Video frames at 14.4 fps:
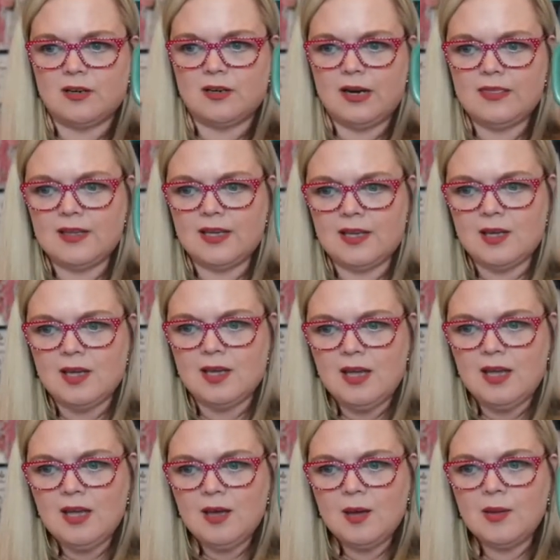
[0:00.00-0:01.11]
I think.
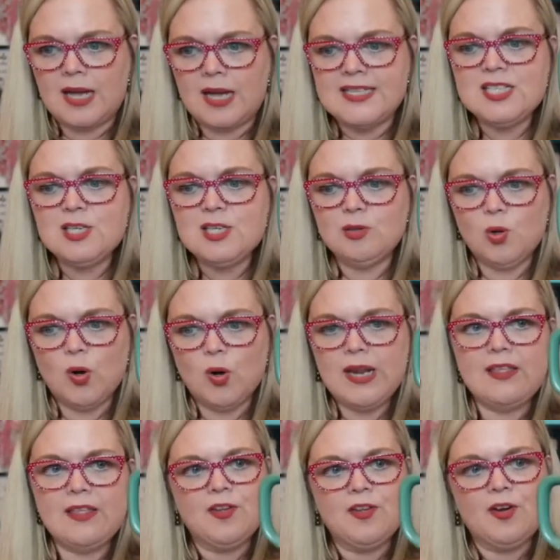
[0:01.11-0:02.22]
I see you, Lori,
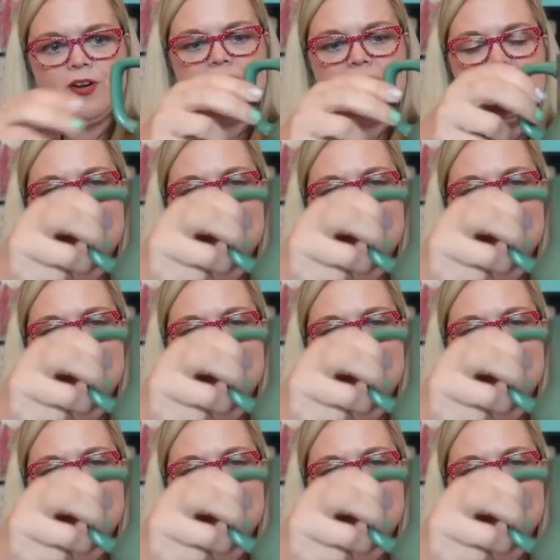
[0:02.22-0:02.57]
at 30. It's